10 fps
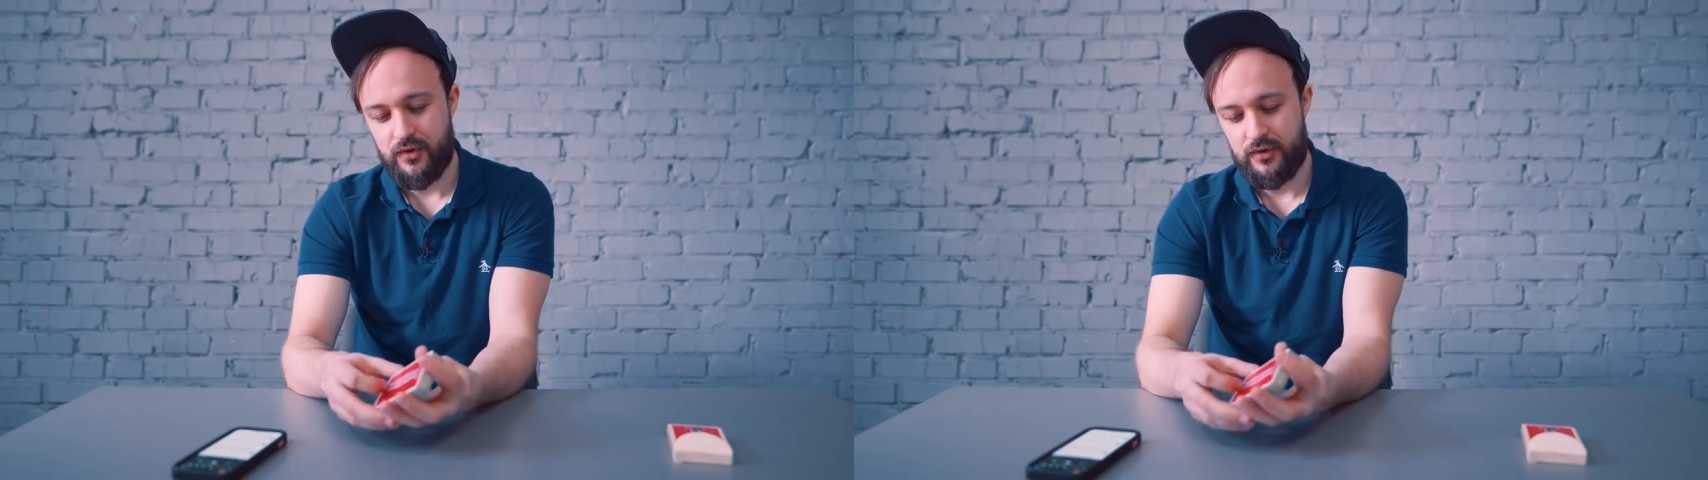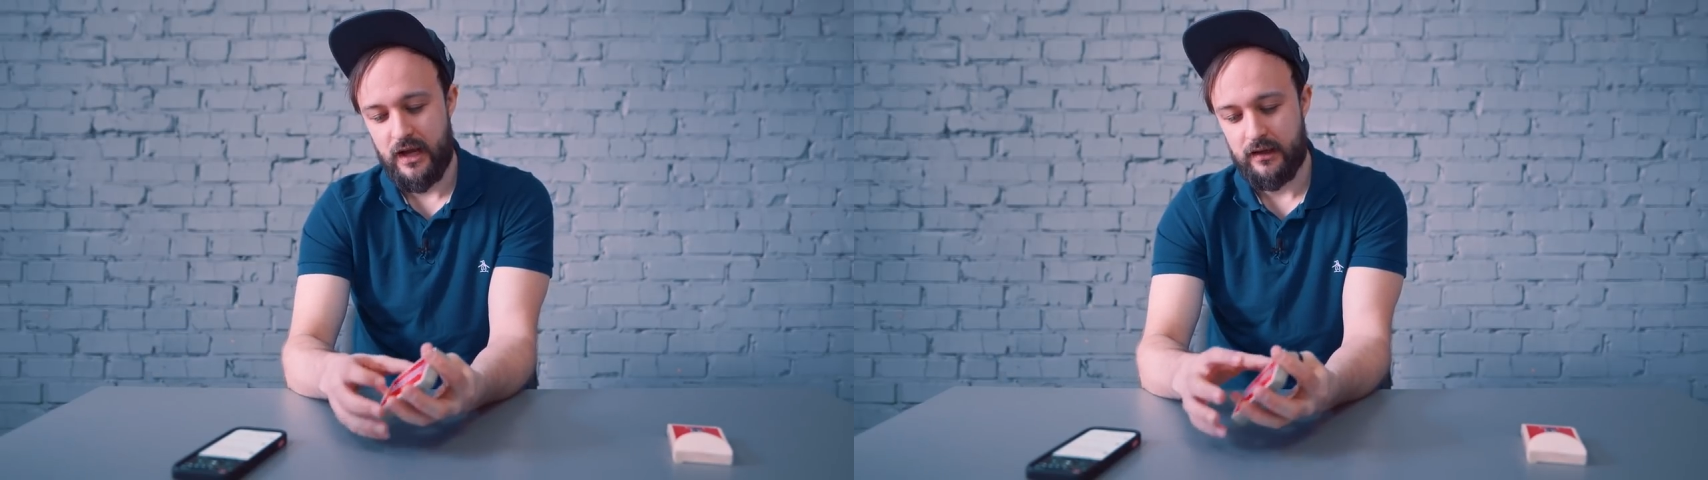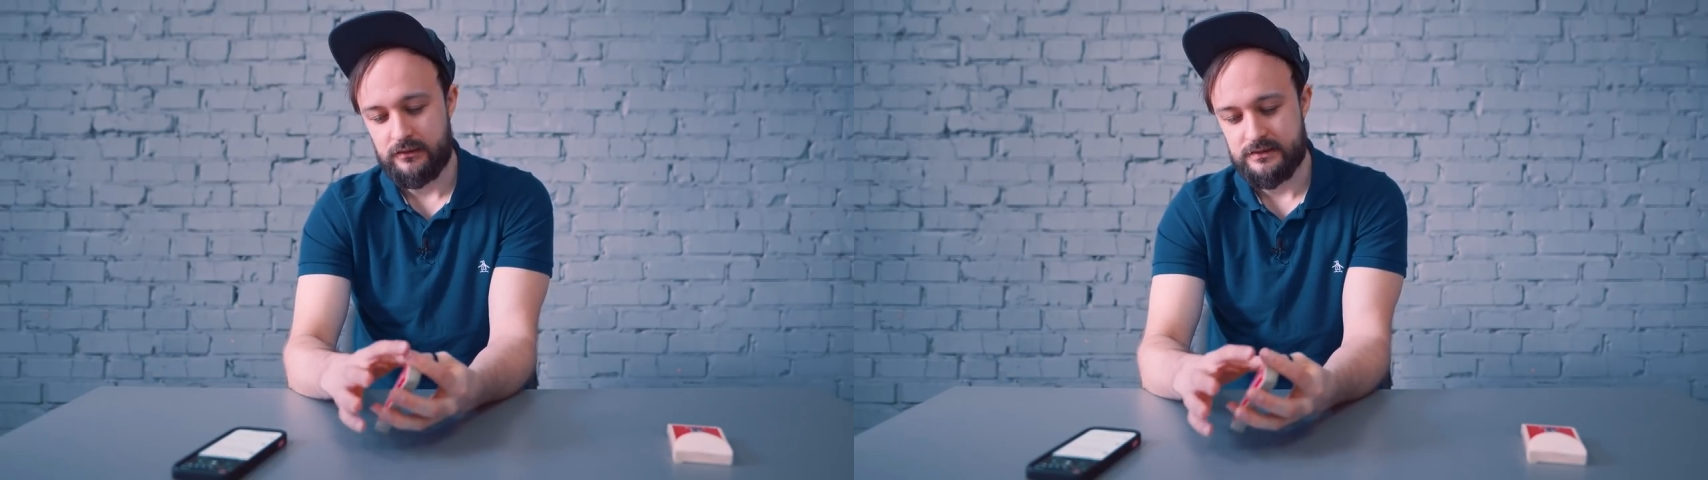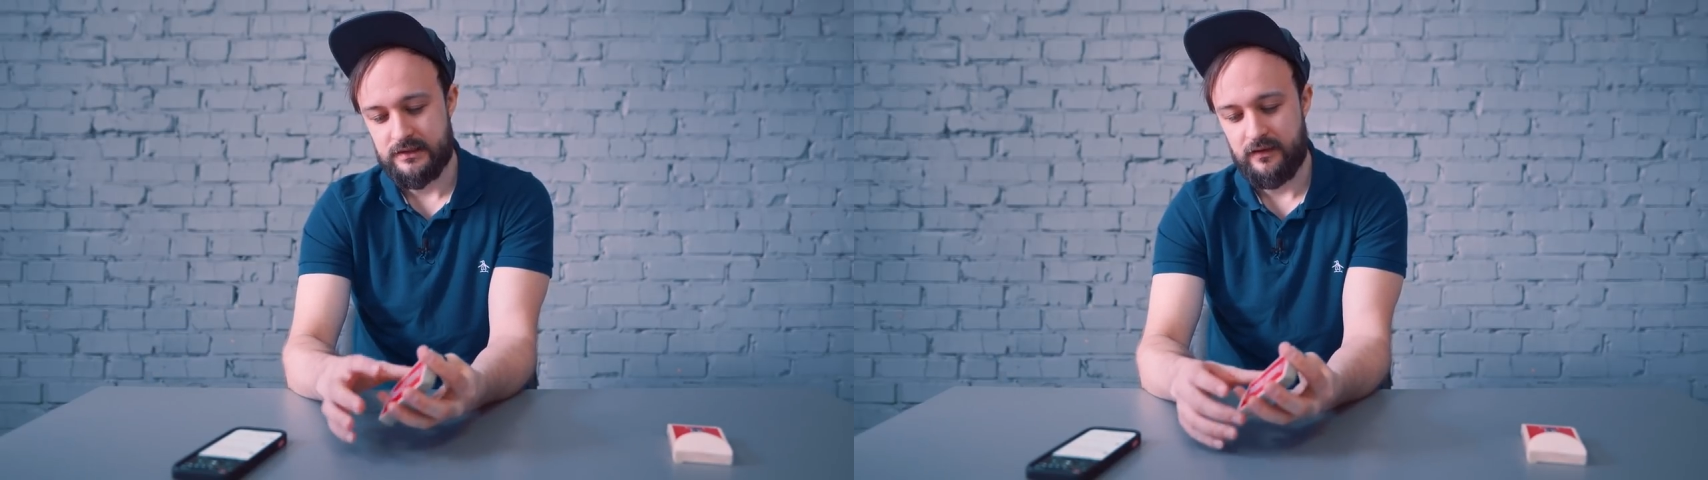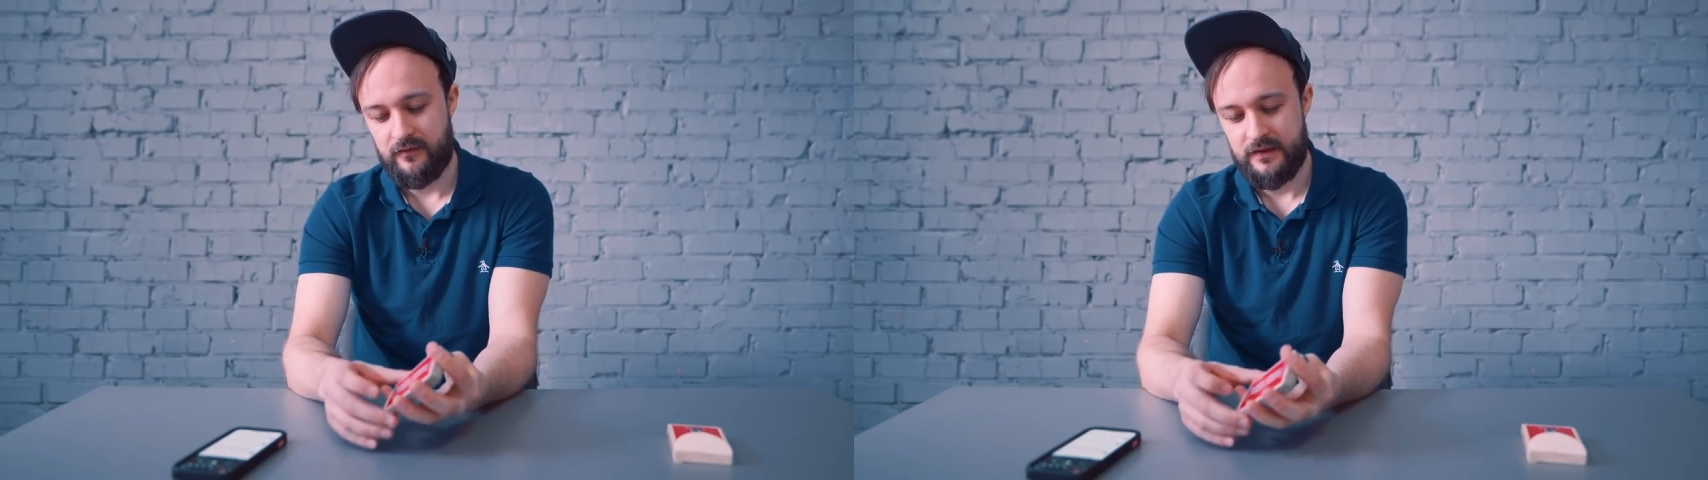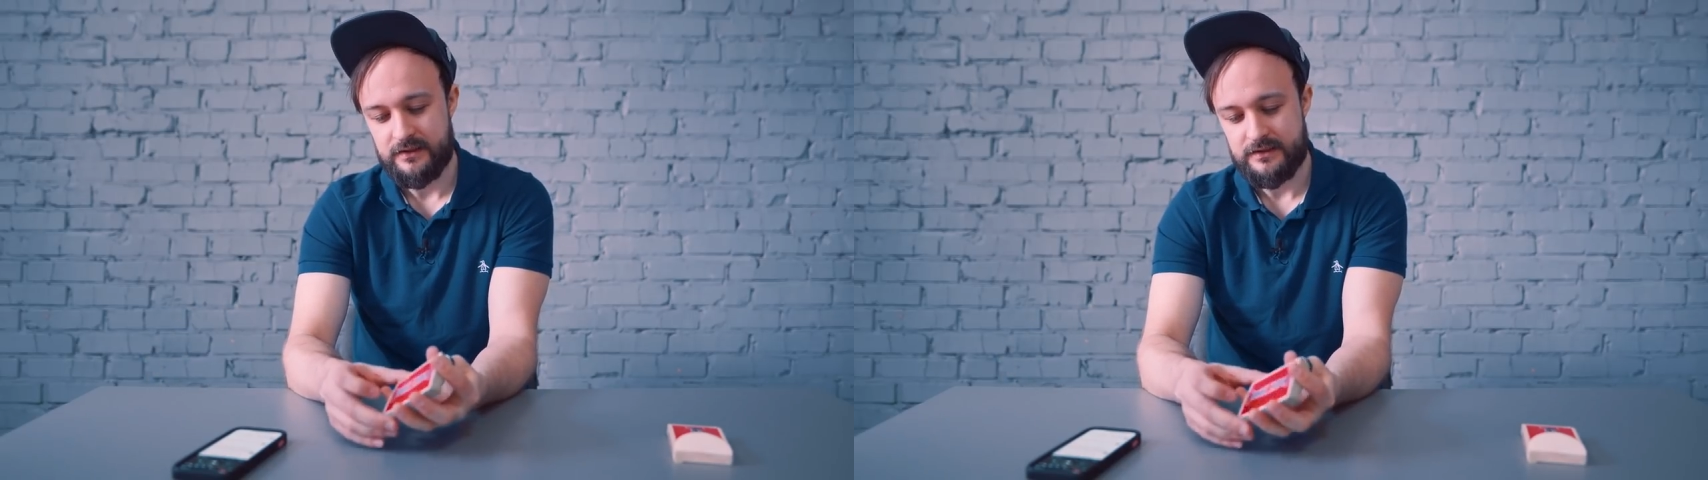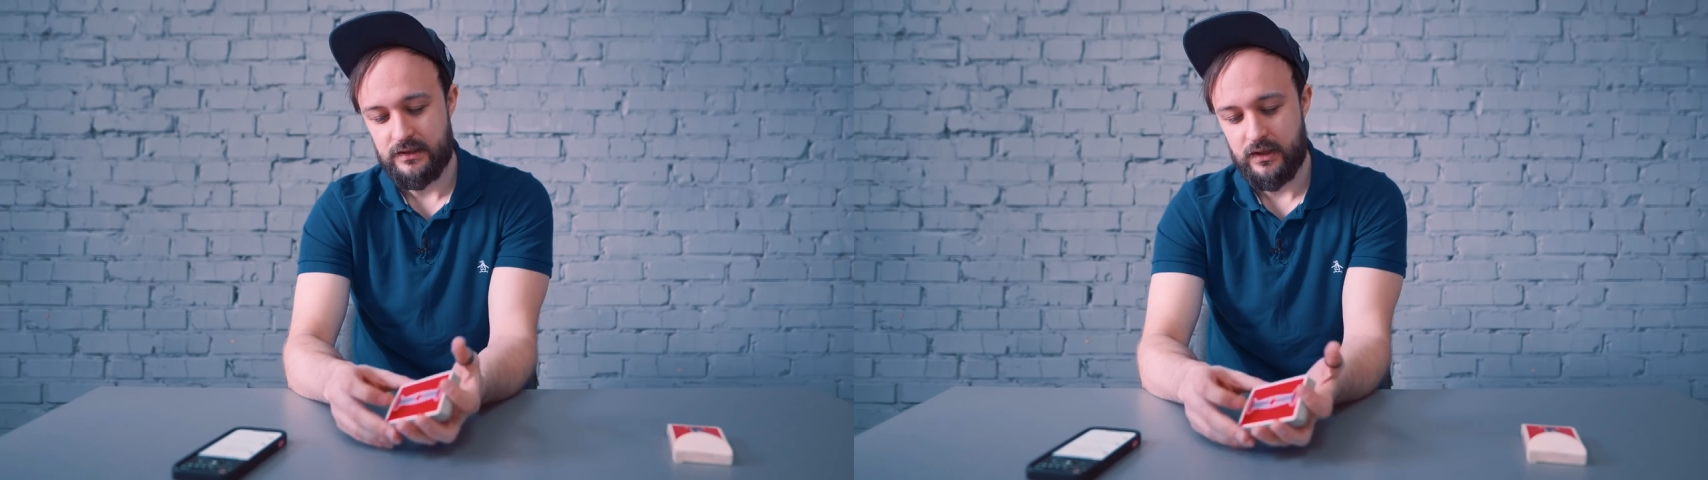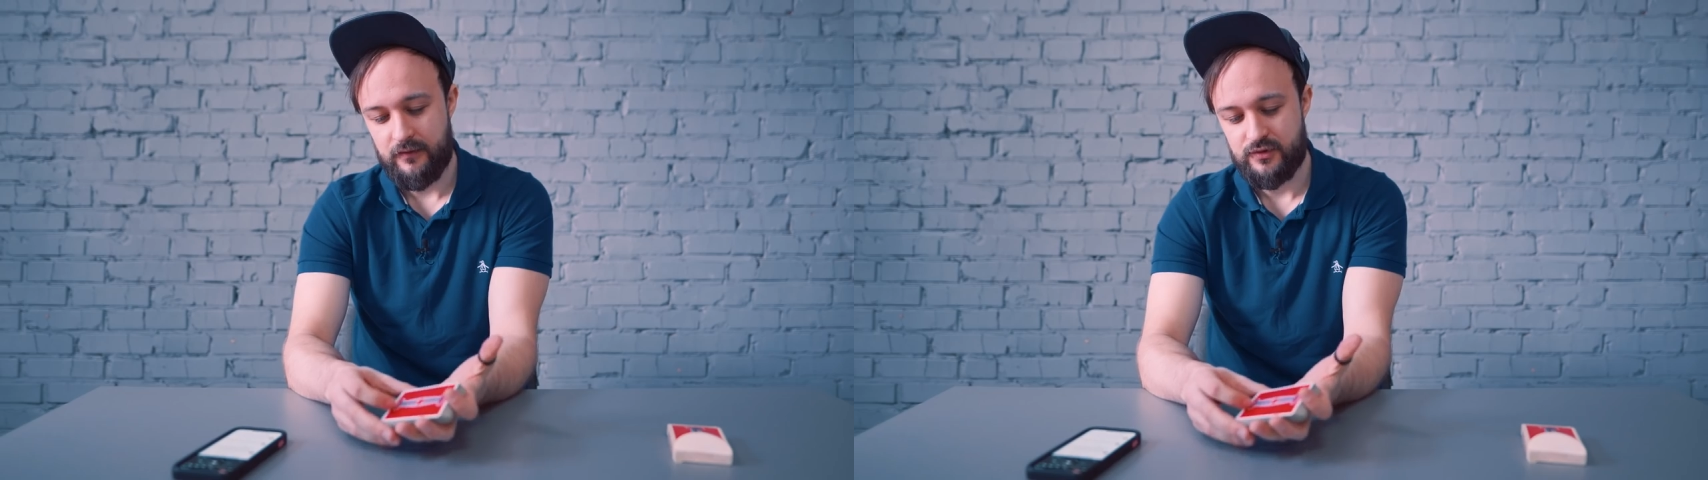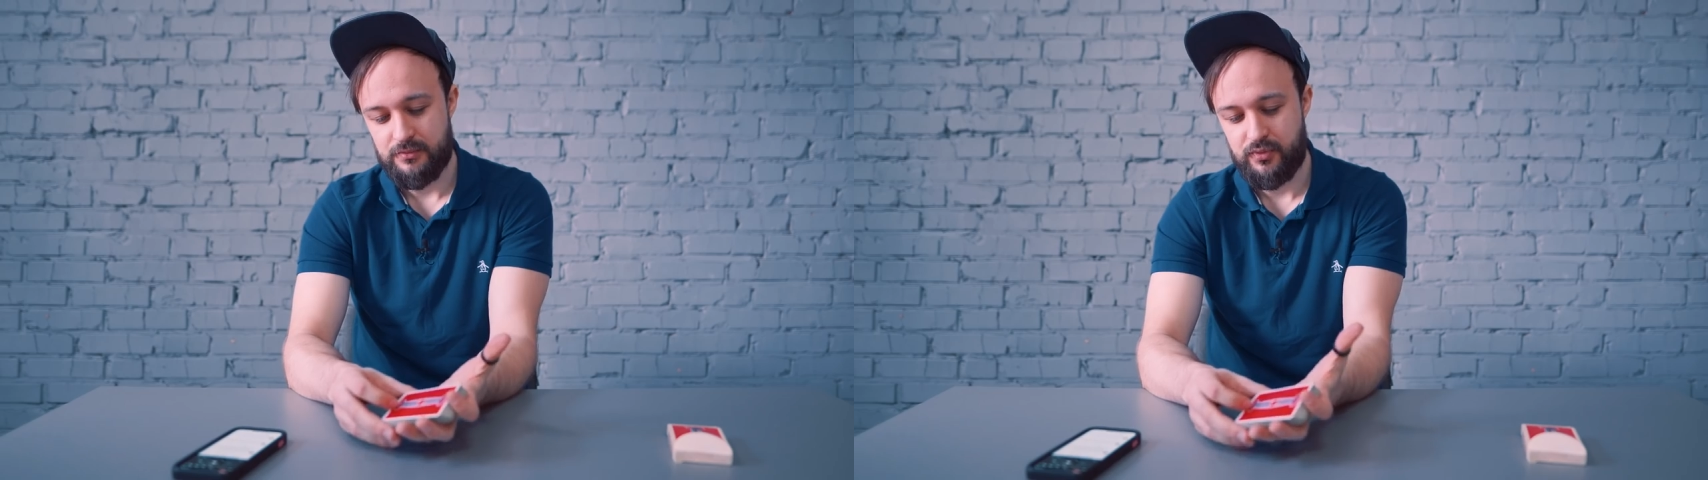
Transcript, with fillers: your knuckles, like this. You have to